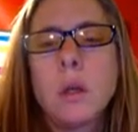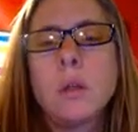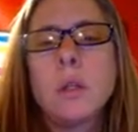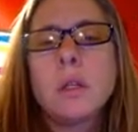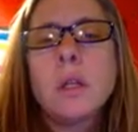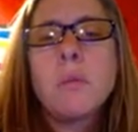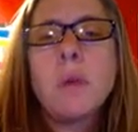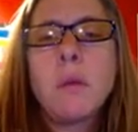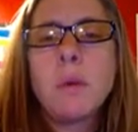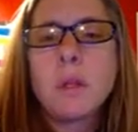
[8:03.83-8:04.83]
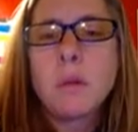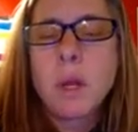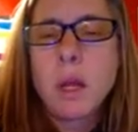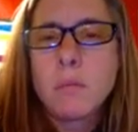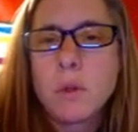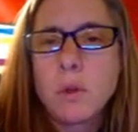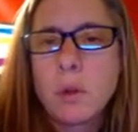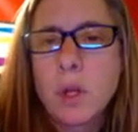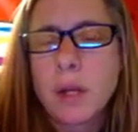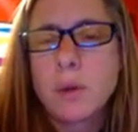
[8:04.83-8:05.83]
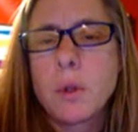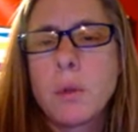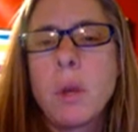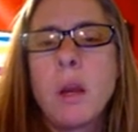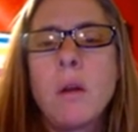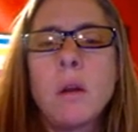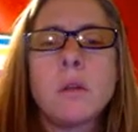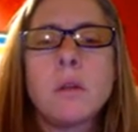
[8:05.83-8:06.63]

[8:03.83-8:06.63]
Just like maybe sometimes you clash with your parents